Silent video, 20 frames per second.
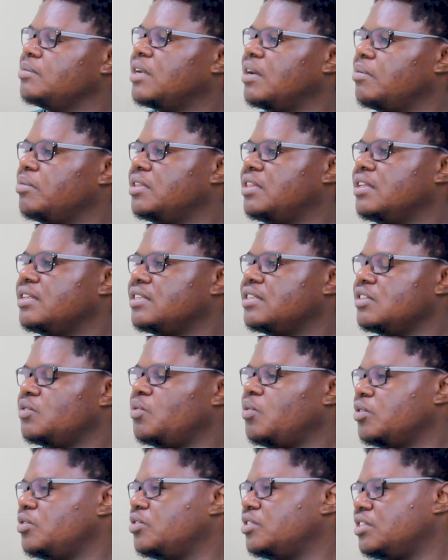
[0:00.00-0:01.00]
company then says we
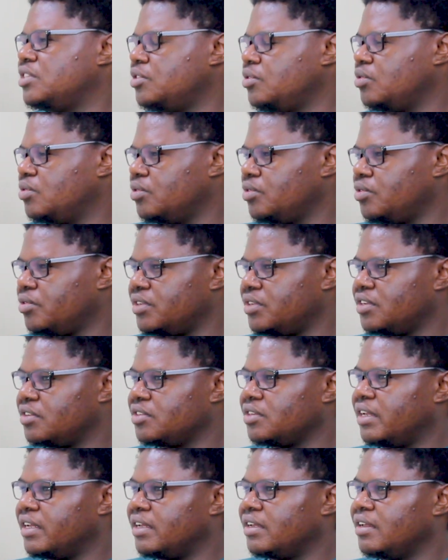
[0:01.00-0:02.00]
want to see your results,
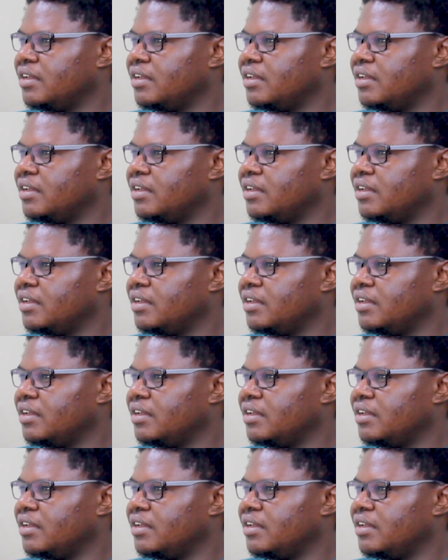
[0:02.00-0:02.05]
like